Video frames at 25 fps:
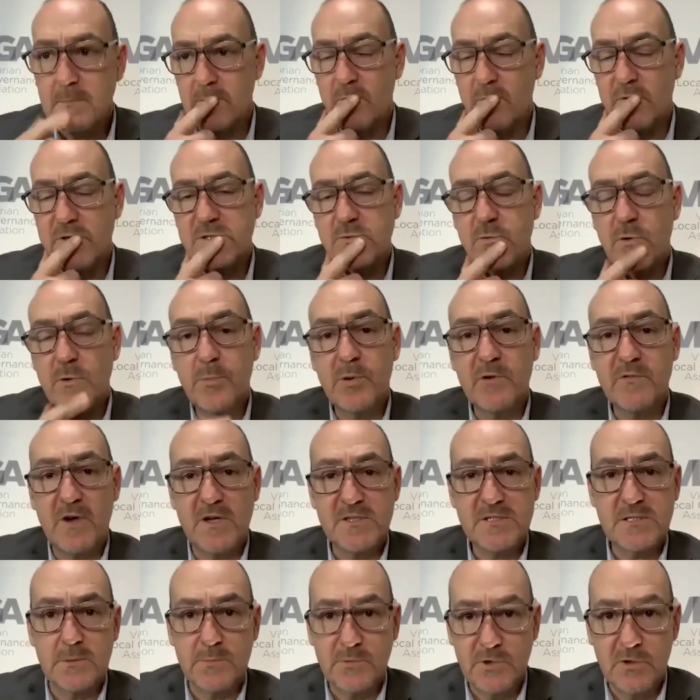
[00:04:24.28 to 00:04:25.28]
Which would
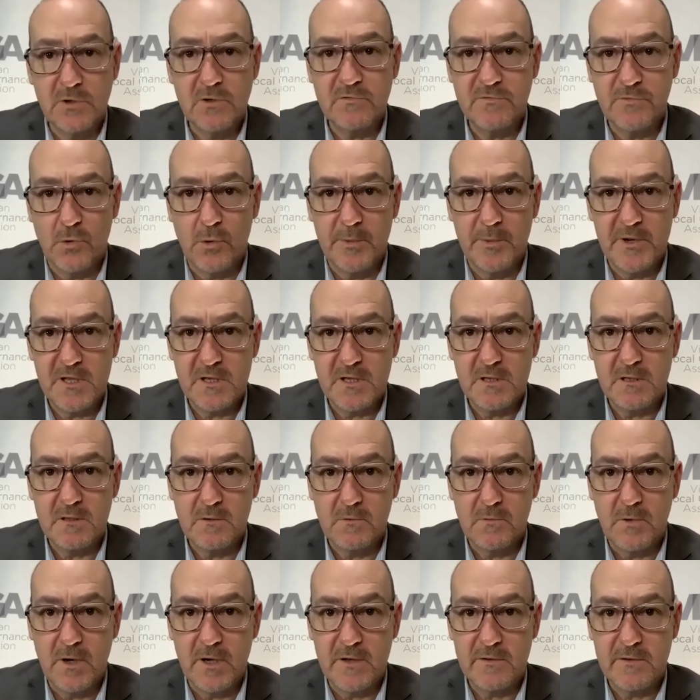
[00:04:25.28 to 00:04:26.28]
provide some uniformity in
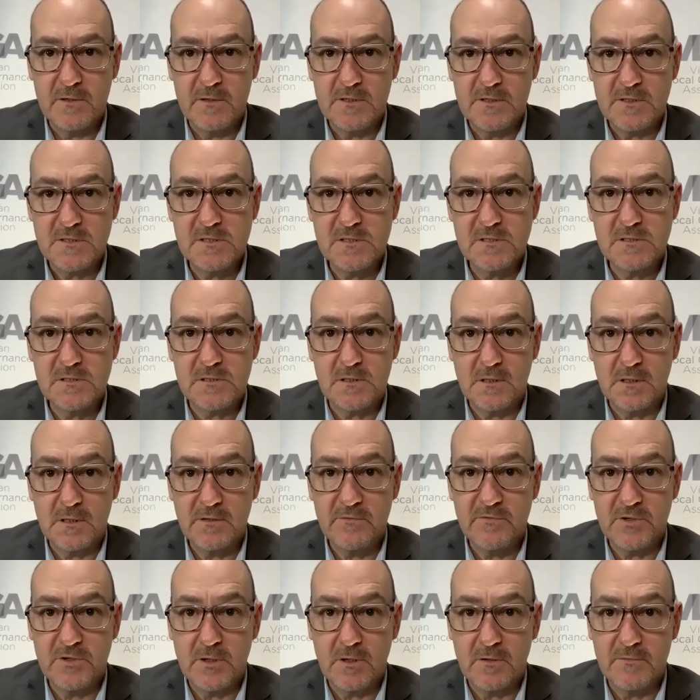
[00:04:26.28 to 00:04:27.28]
the way that it's
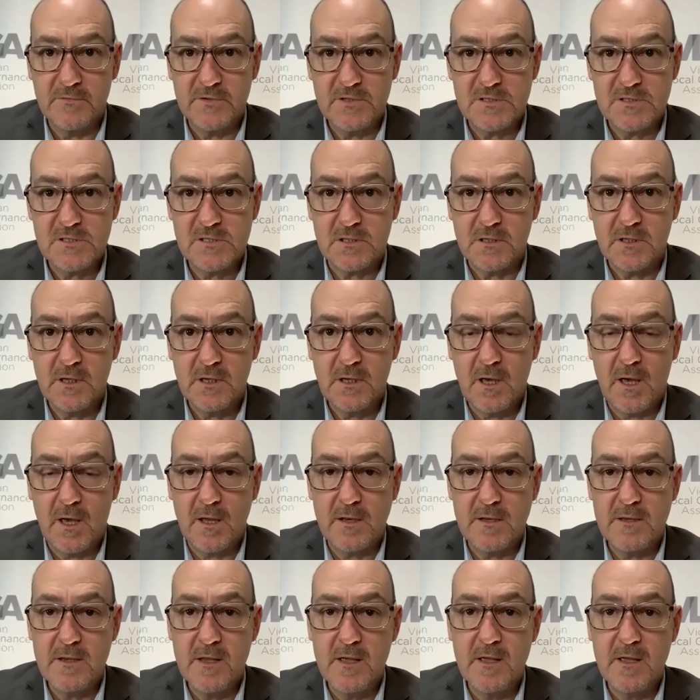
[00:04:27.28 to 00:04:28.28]
delivered, obviously.
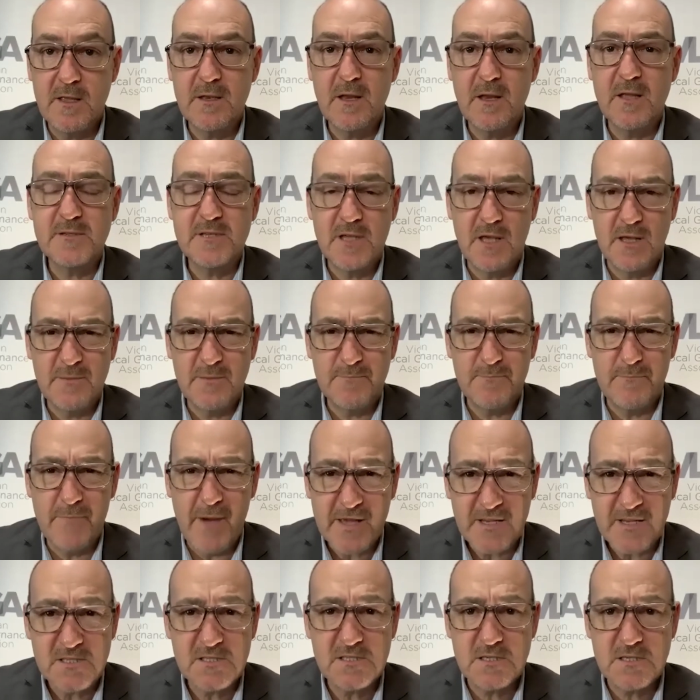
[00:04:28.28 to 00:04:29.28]
And it
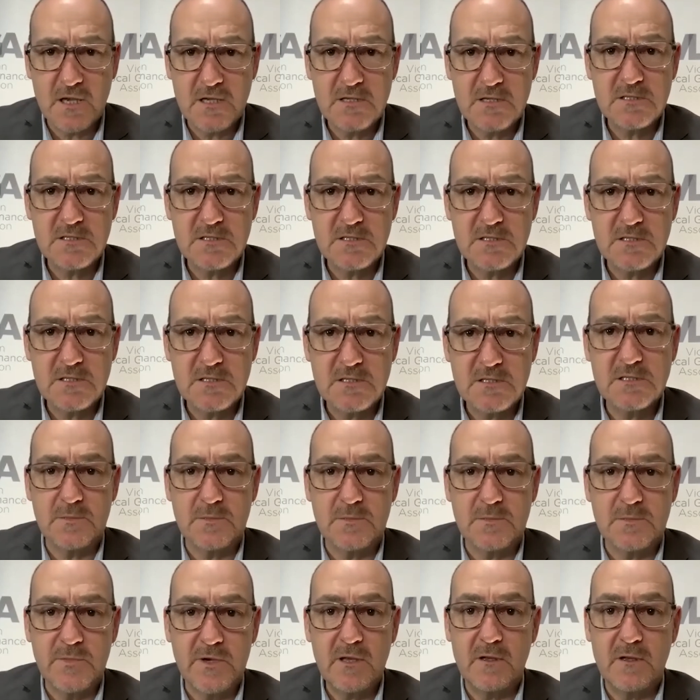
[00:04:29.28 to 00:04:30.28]
makes sense to me
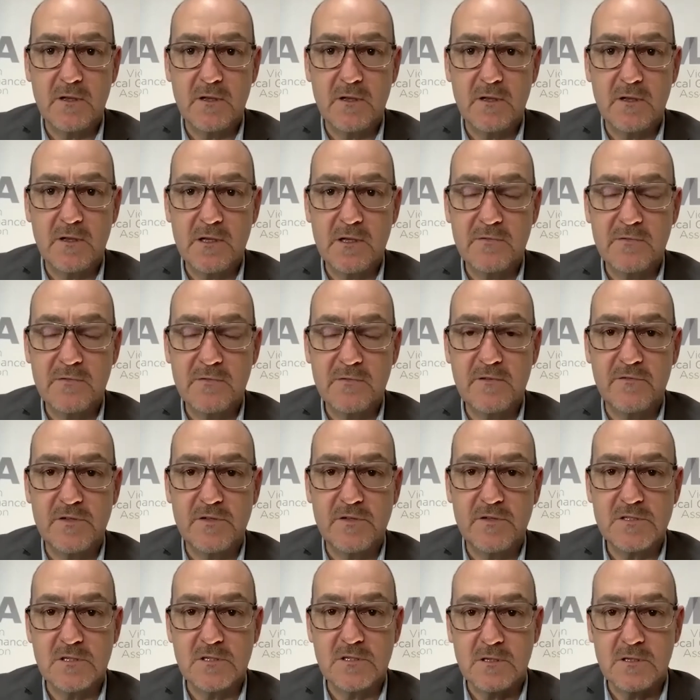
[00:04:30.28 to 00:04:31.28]
that if it's
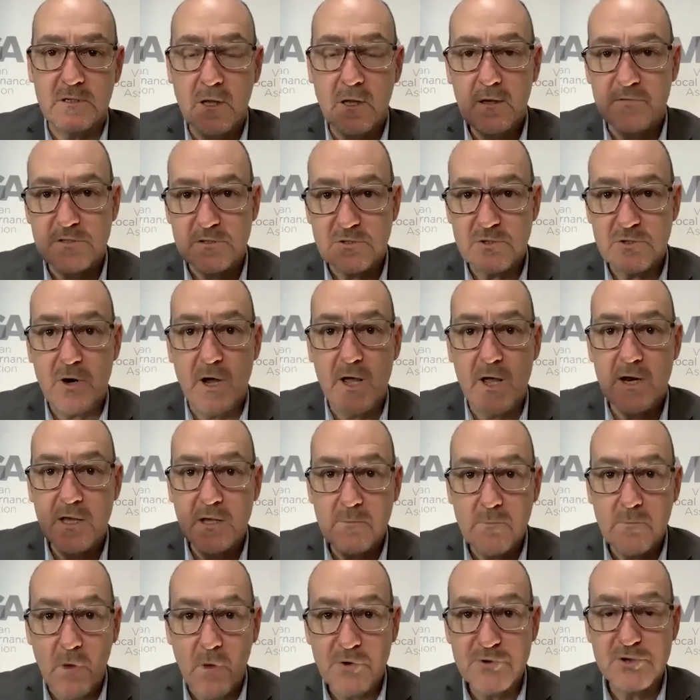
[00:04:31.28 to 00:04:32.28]
a
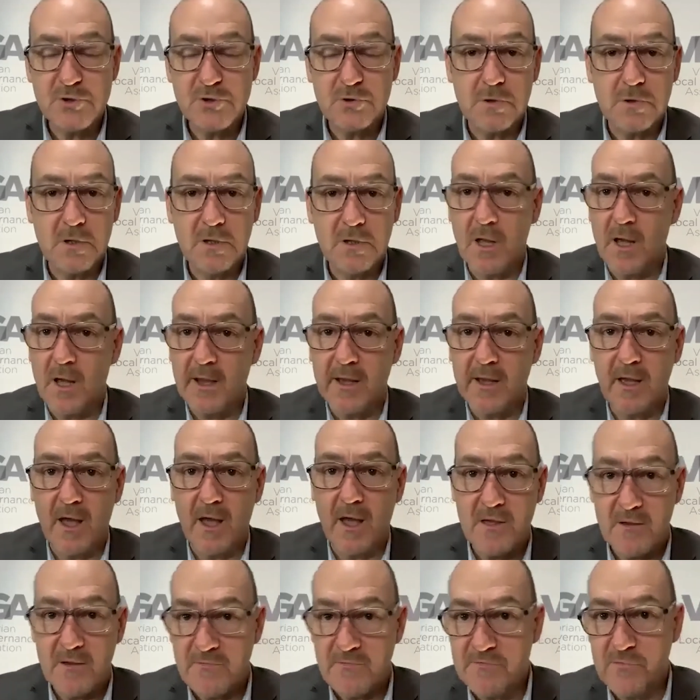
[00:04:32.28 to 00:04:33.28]
training module like
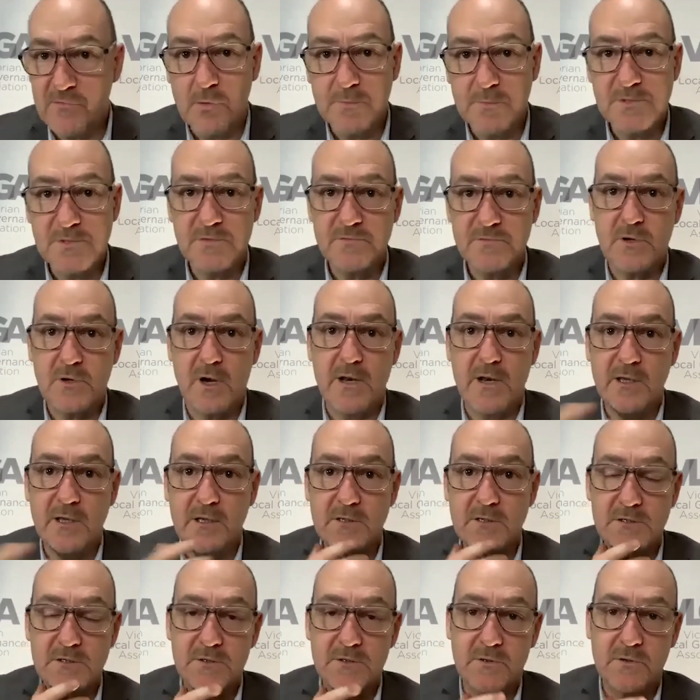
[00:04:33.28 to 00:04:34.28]
other forms of
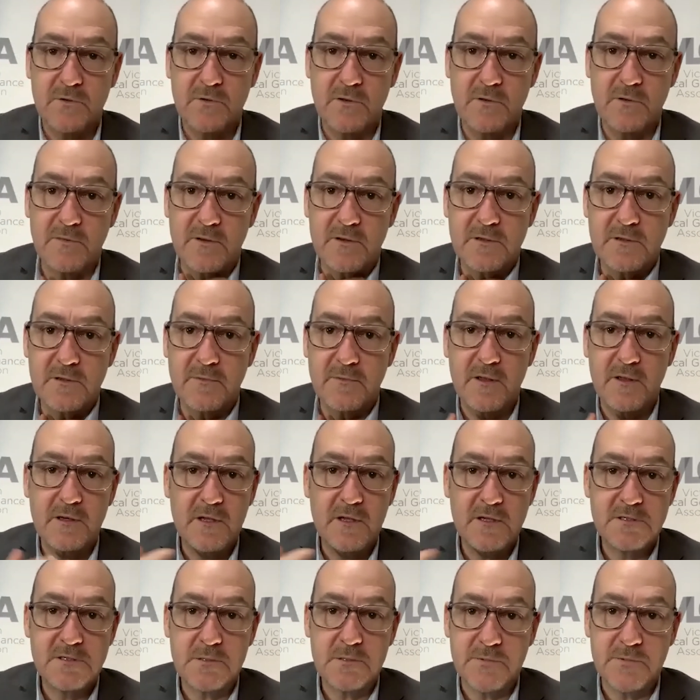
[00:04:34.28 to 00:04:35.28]
training you do, that there
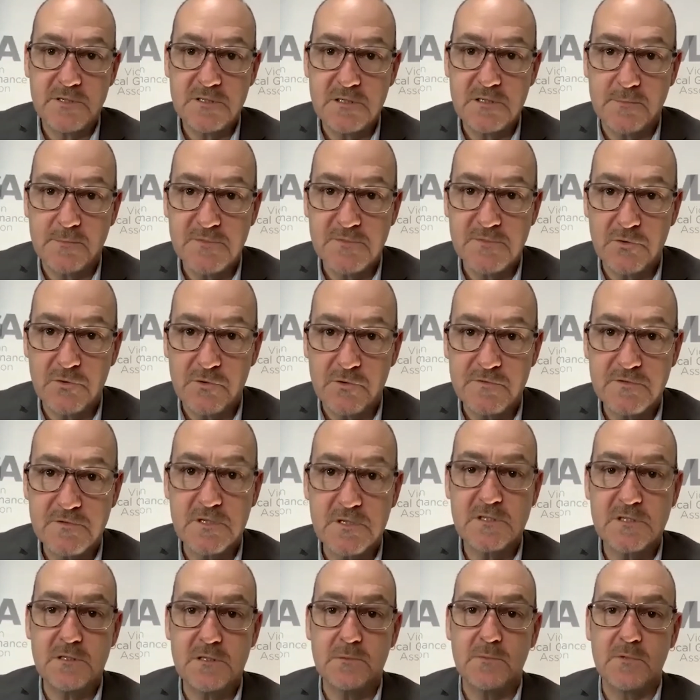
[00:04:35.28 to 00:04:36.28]
needs to be some sort of
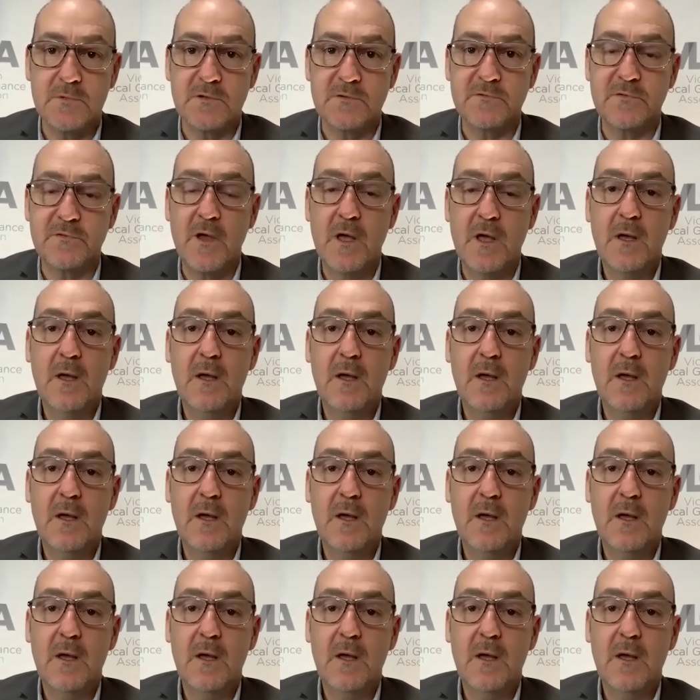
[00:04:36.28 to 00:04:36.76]
system of